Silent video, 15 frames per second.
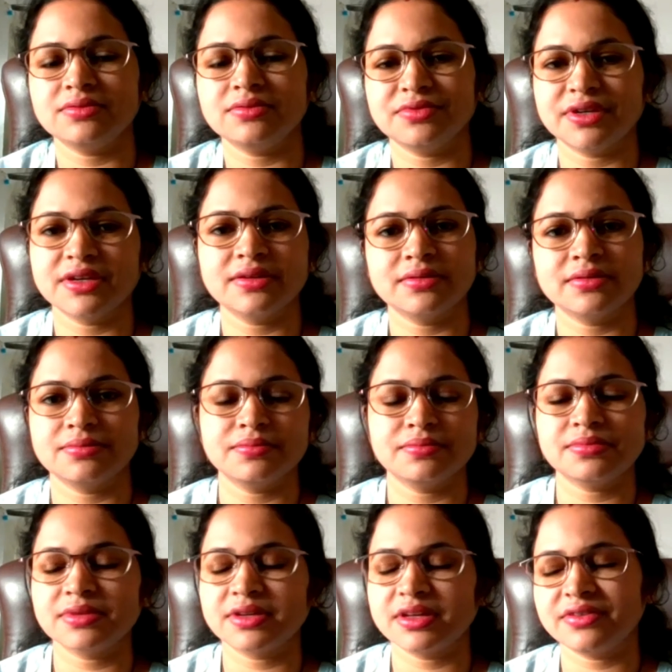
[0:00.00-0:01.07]
We can
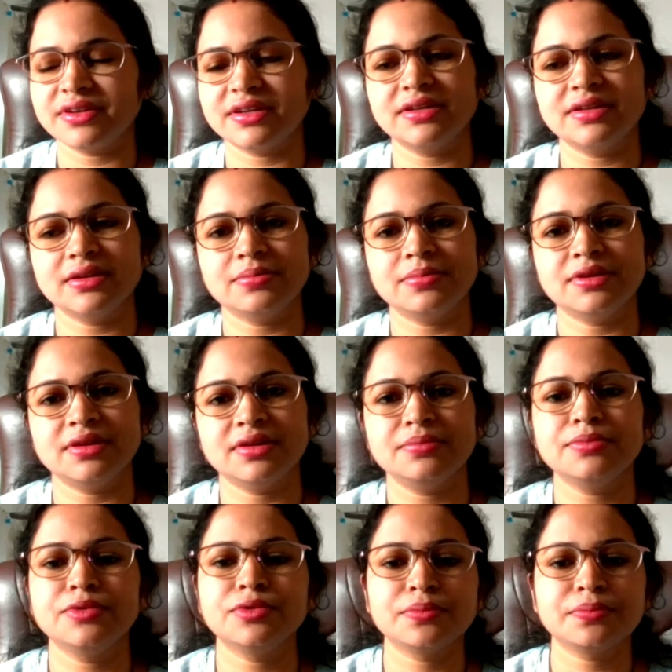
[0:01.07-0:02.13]
give any table
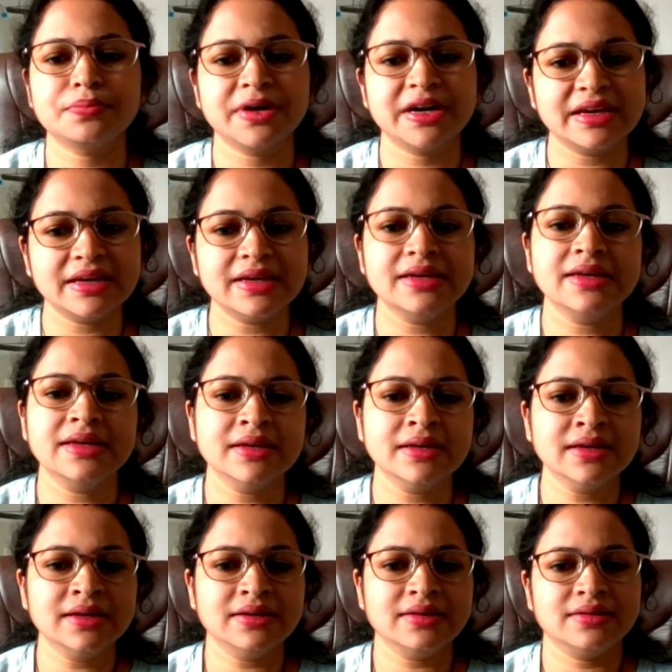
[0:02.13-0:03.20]
name. Group by
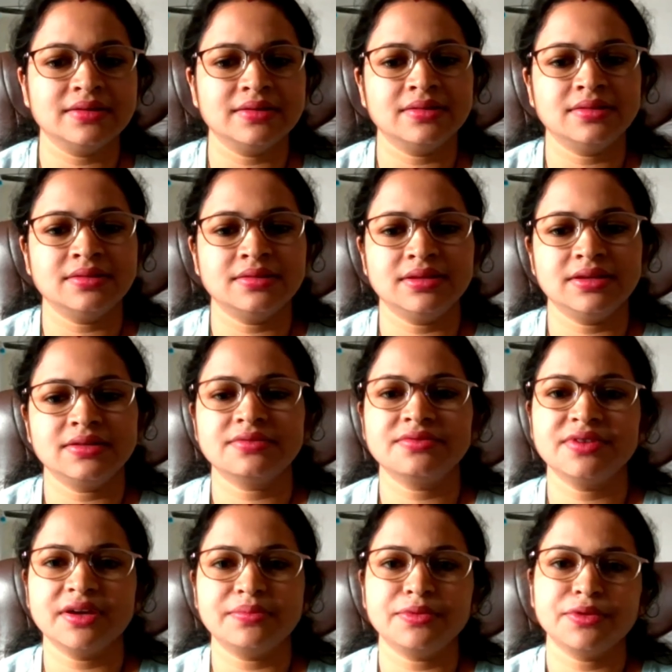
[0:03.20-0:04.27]
like we have to